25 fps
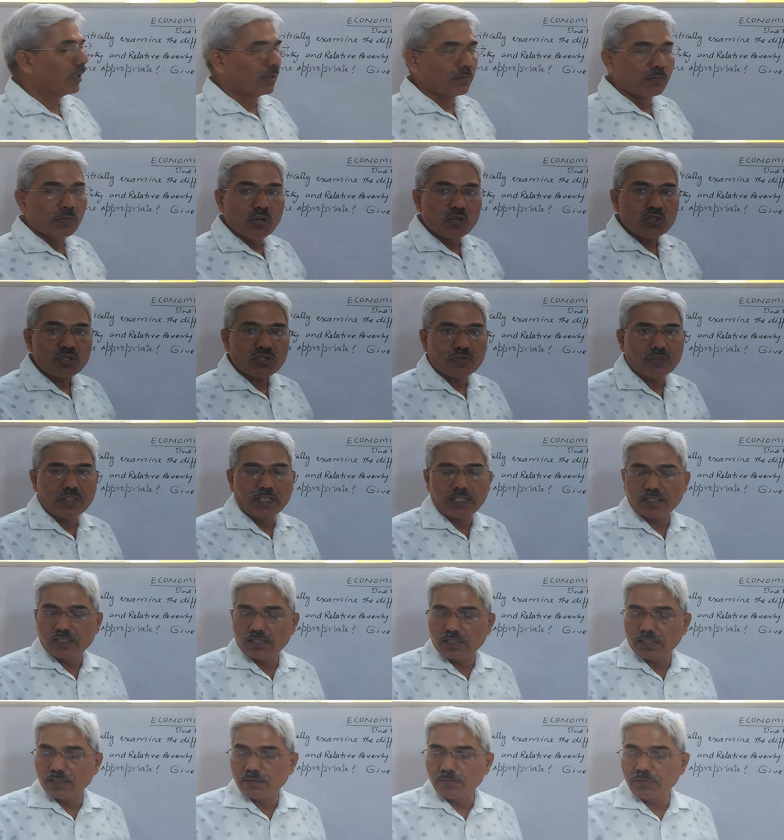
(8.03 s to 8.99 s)
are most
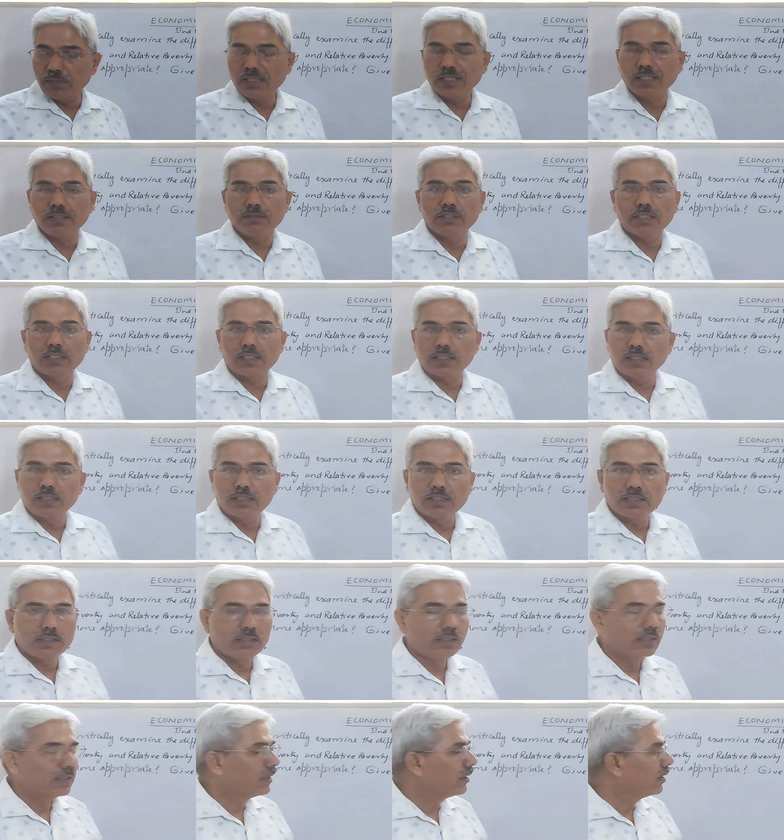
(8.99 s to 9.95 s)
welcome in our
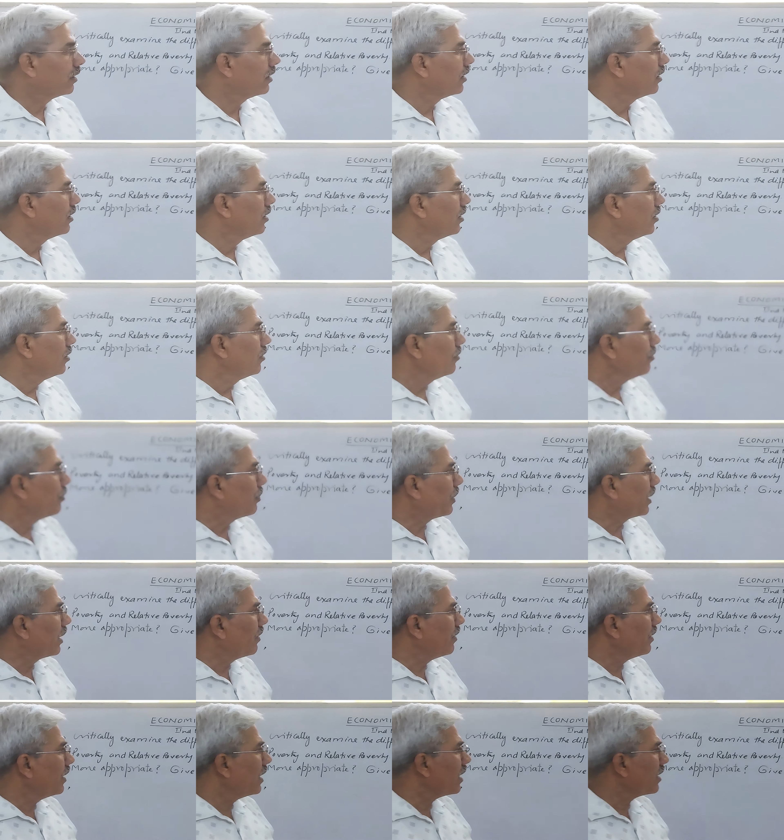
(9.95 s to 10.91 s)

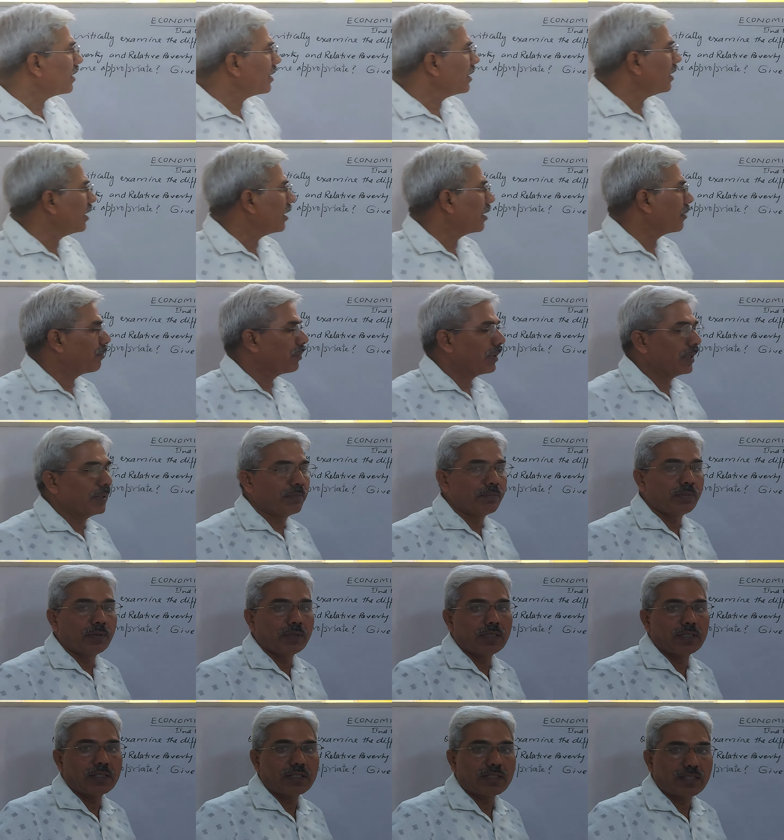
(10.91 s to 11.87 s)
previous year
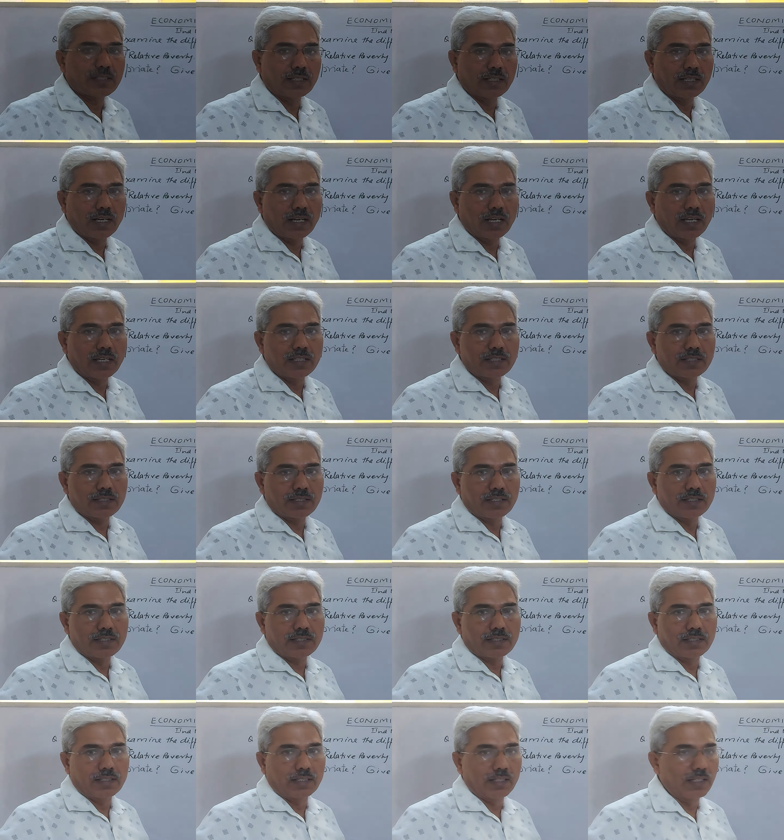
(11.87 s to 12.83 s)
papers
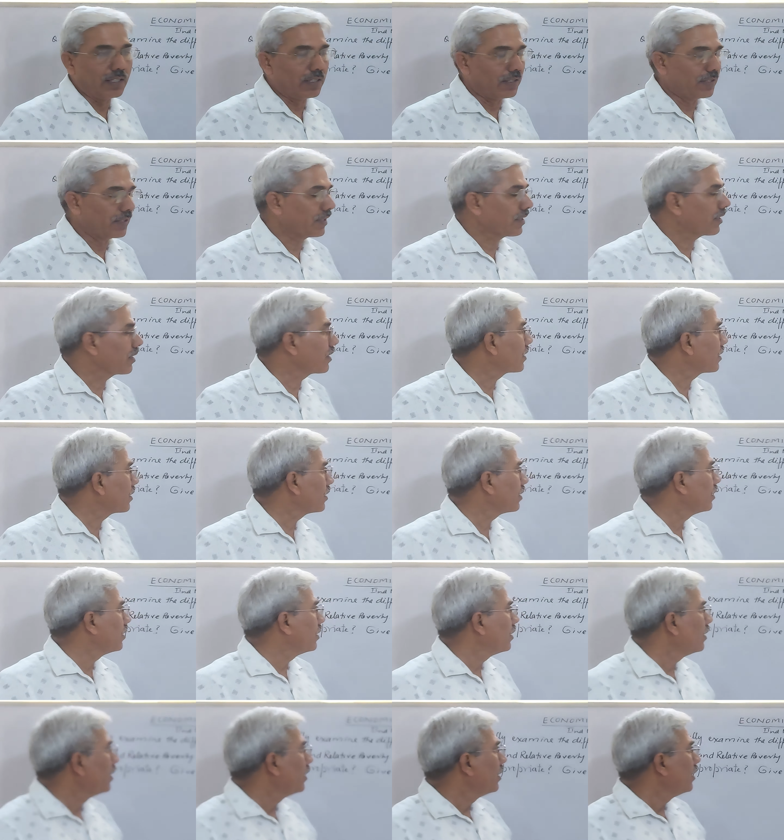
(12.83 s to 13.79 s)
analysis series.
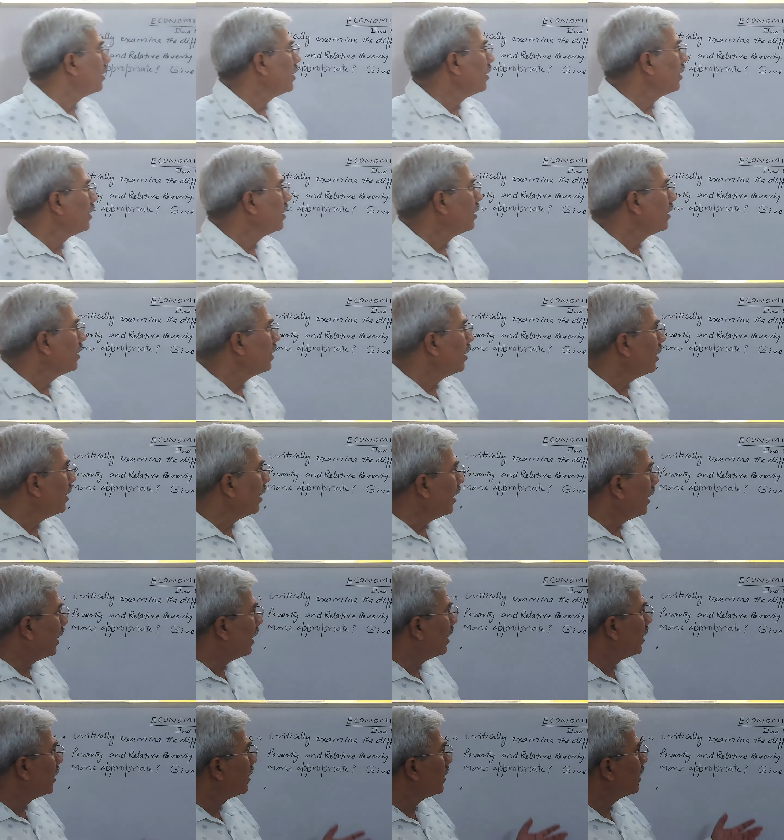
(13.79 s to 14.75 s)

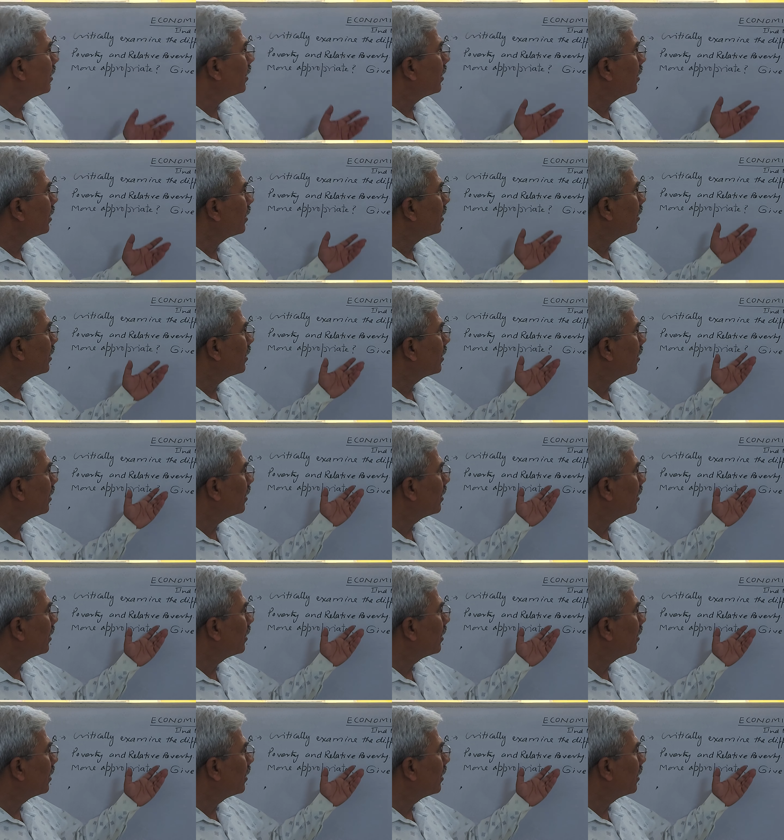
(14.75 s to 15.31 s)
And